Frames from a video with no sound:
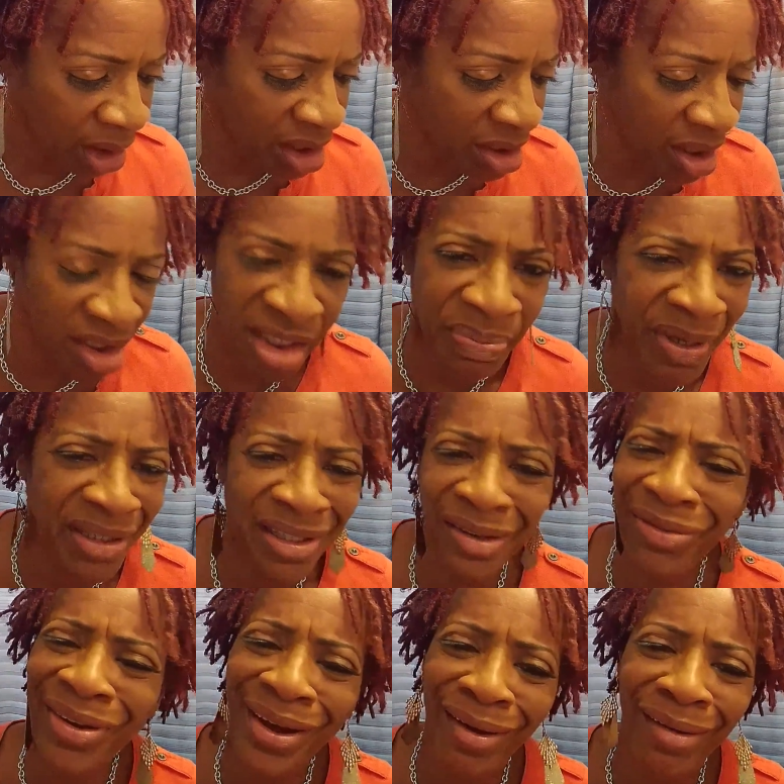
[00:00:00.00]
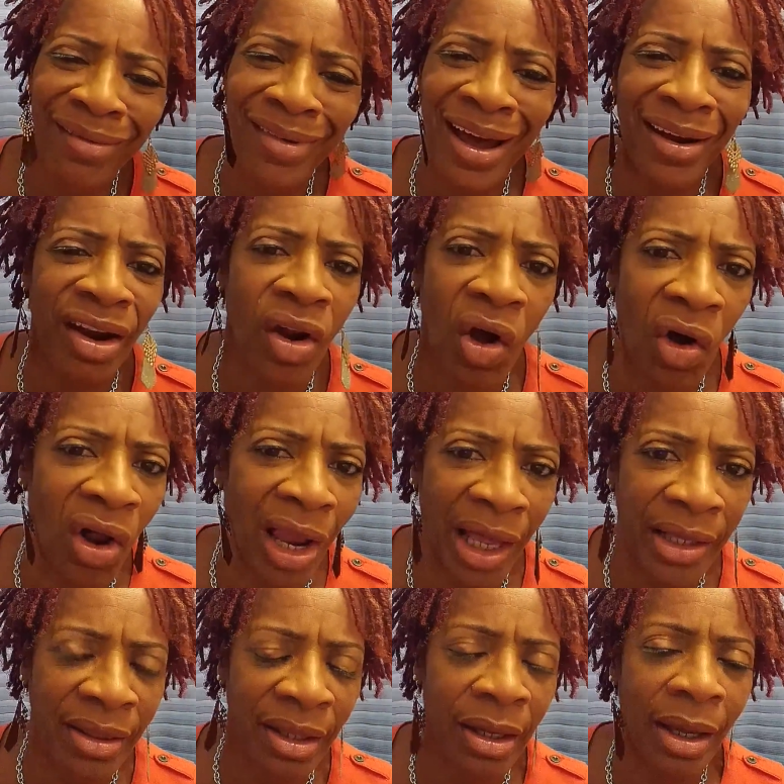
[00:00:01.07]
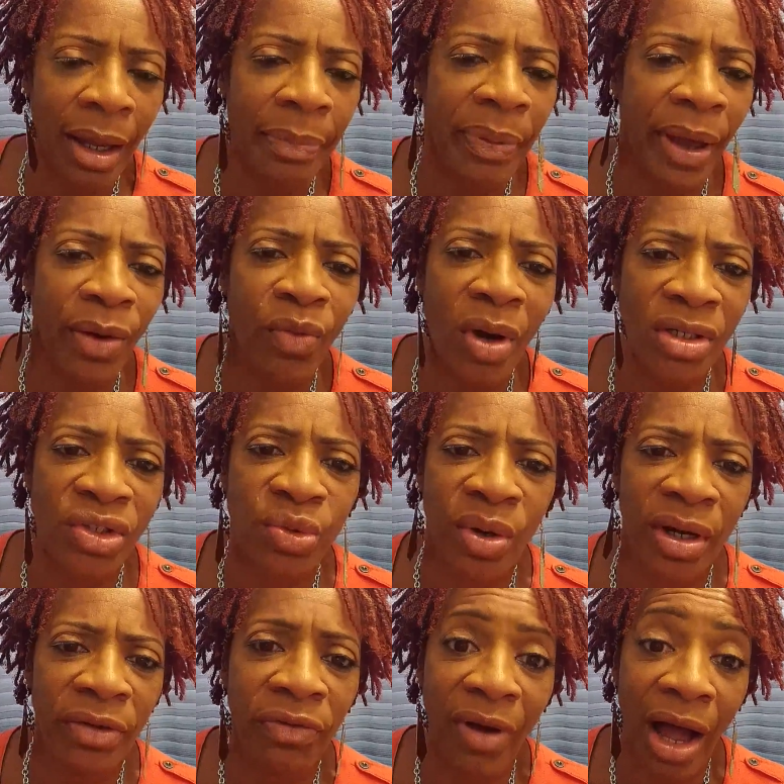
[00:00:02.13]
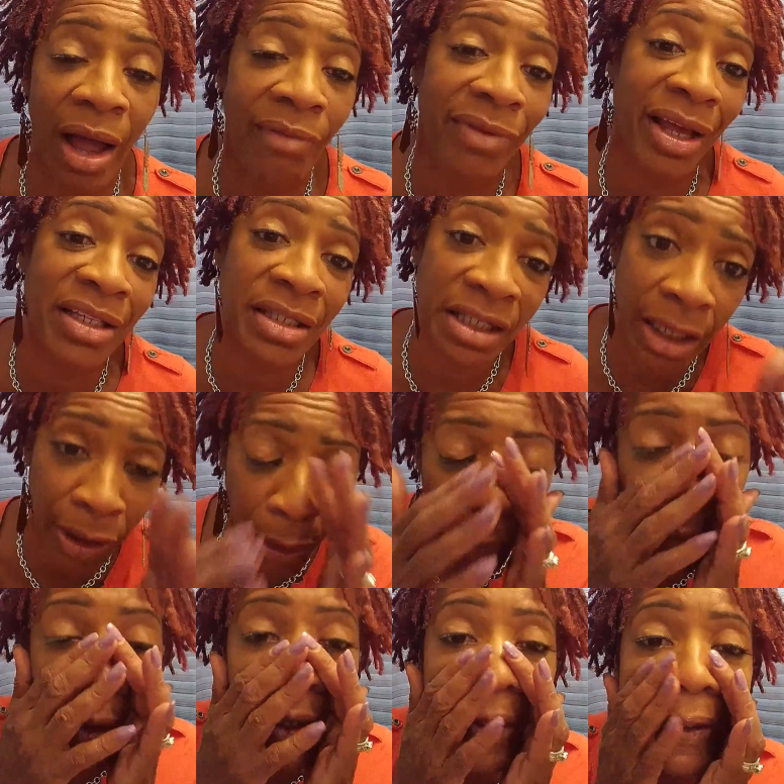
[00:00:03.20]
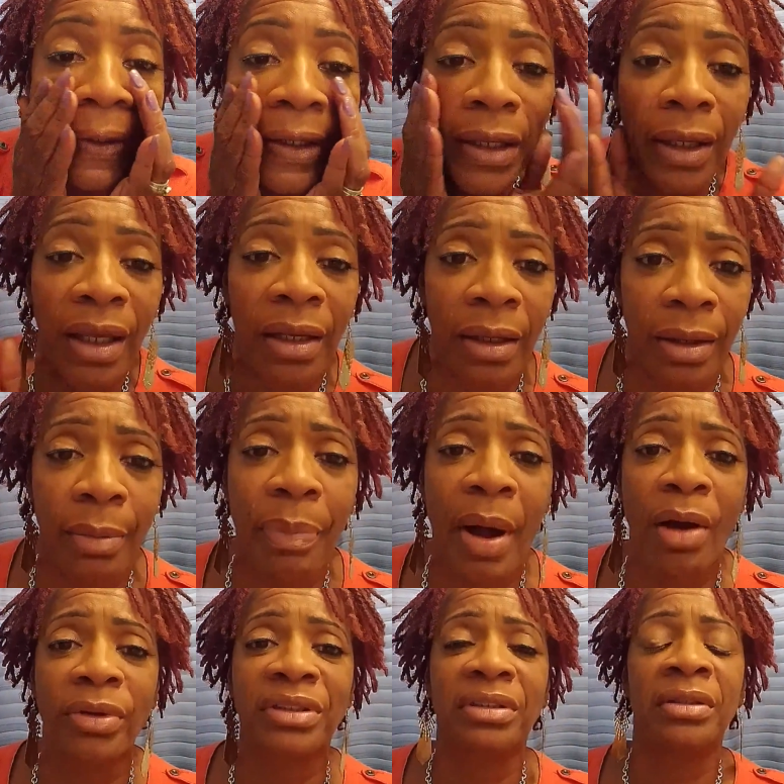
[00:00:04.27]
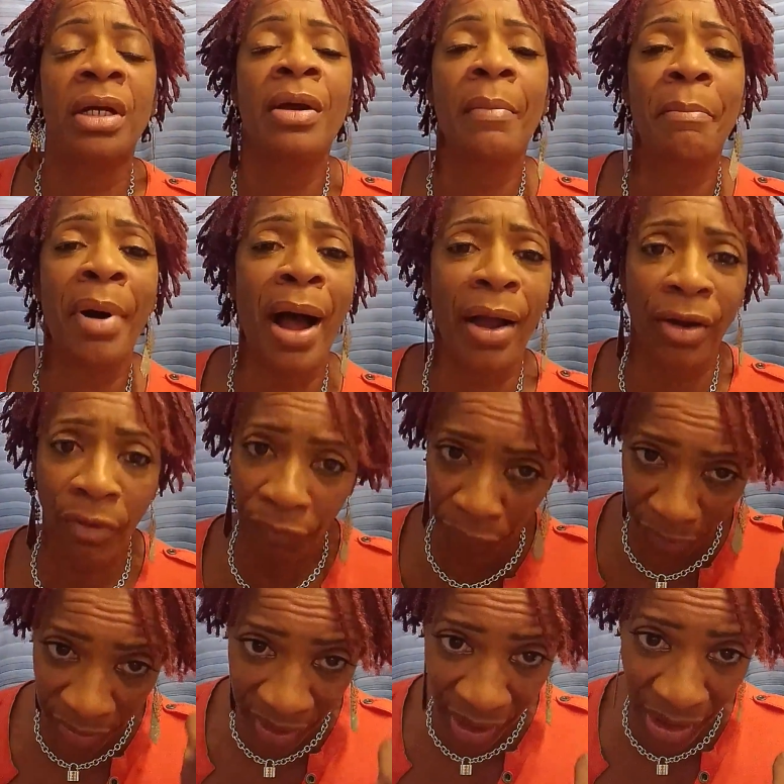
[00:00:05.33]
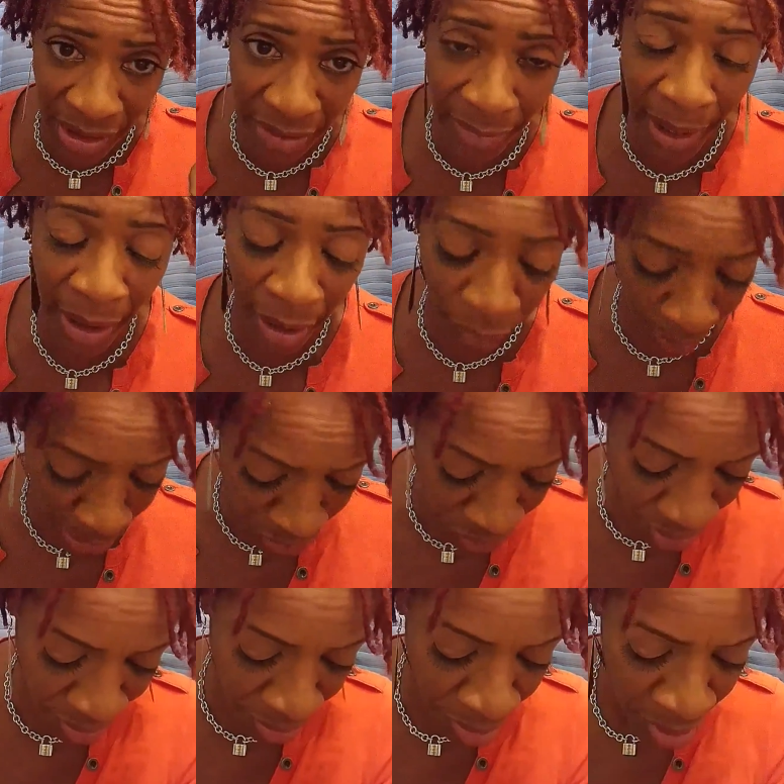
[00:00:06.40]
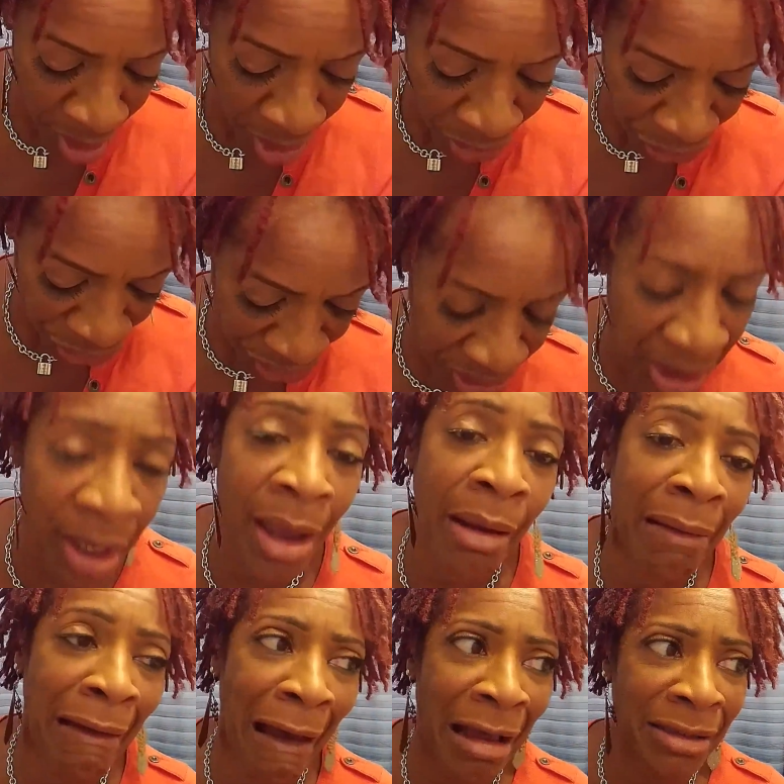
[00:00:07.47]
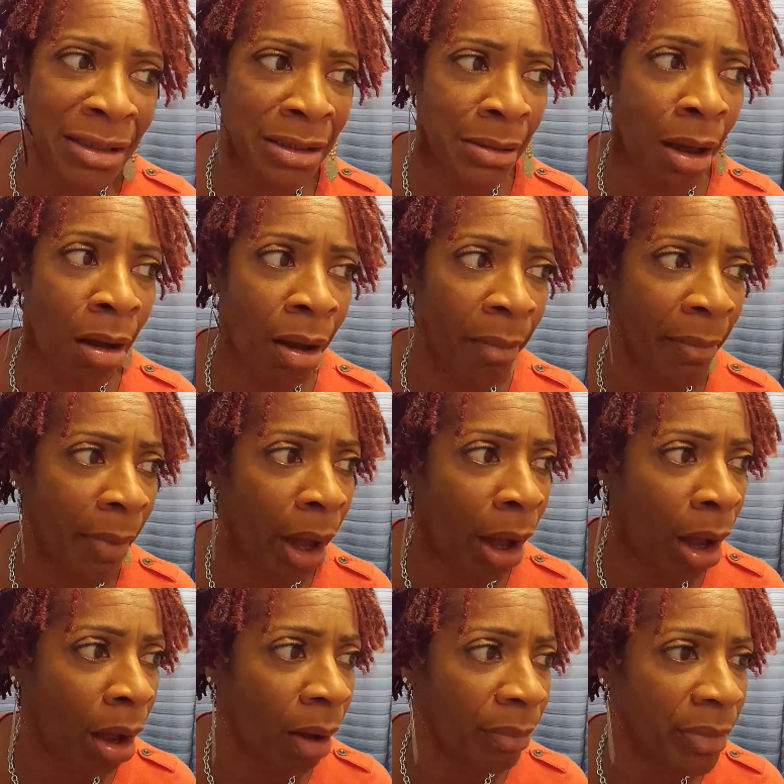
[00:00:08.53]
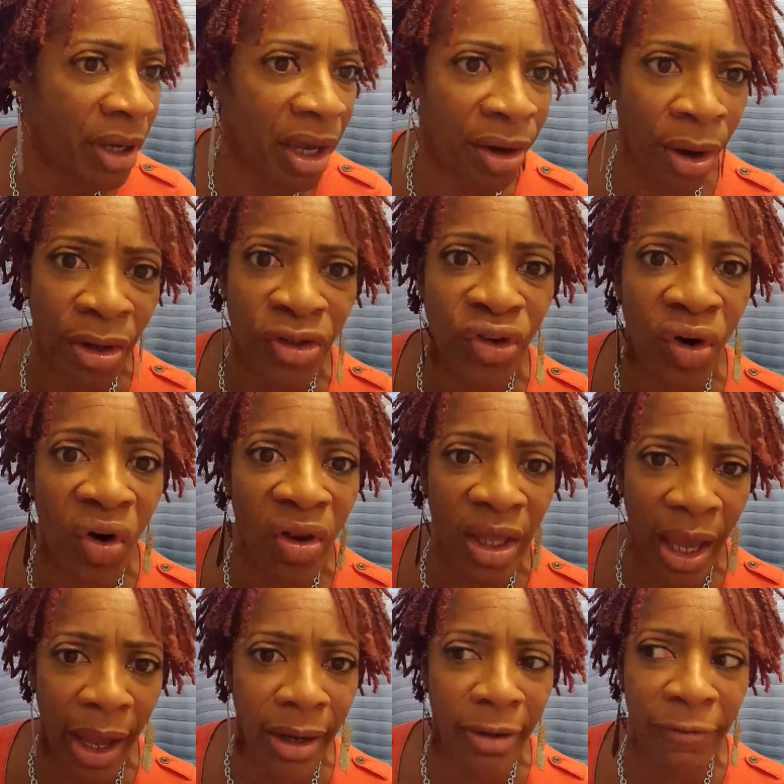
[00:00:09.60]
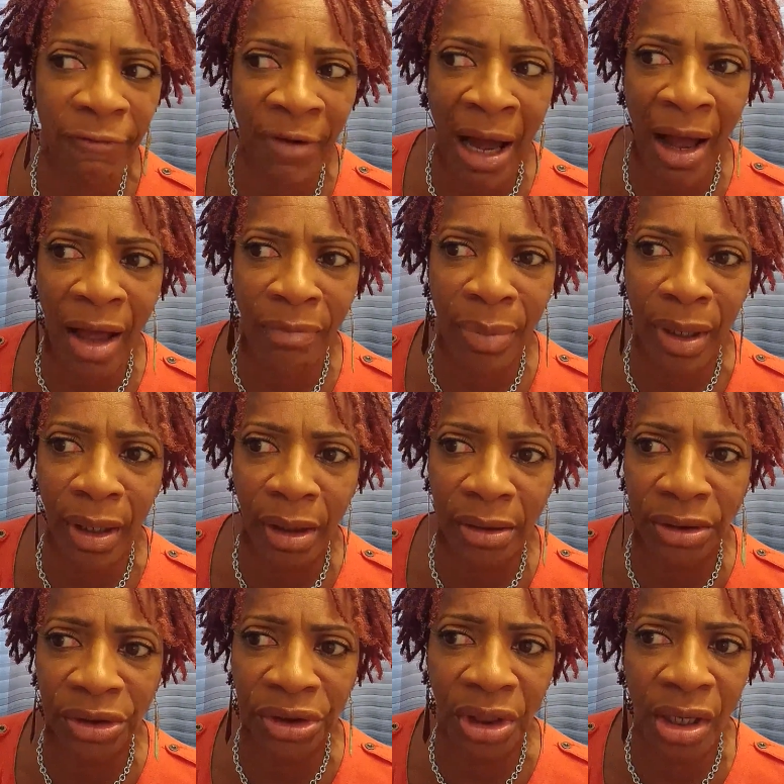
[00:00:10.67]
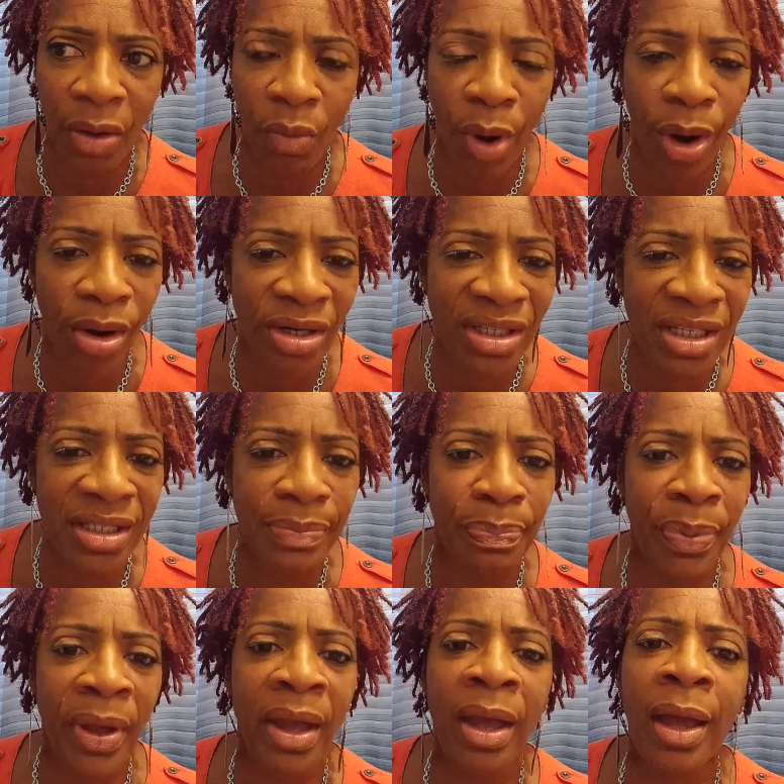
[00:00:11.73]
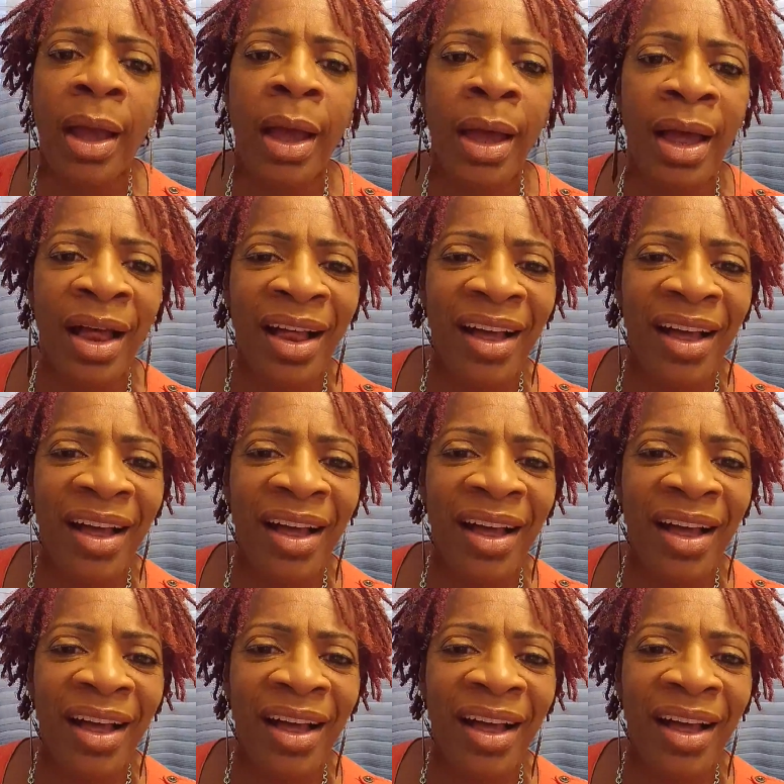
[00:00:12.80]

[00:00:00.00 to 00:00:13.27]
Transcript: Is it expensive? No, not at all. I think I paid $125. That's here in the Inland Empire for these. My granddaughter, she got some, and hers are only $85 because she didn't want hers as big.